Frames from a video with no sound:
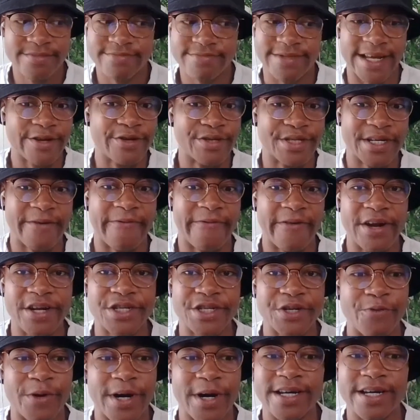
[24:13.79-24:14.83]
Like you said,
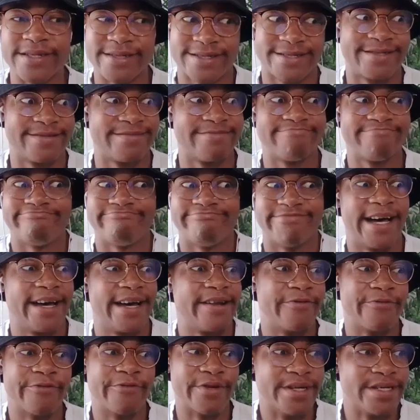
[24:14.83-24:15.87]
finishing wise, I
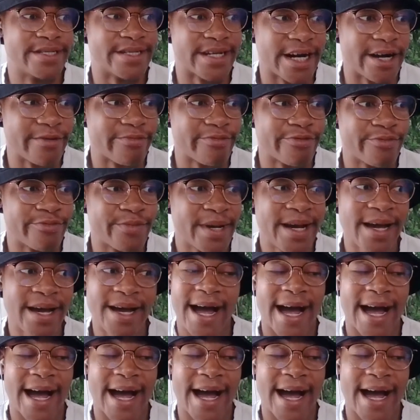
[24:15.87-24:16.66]
don't really stop him.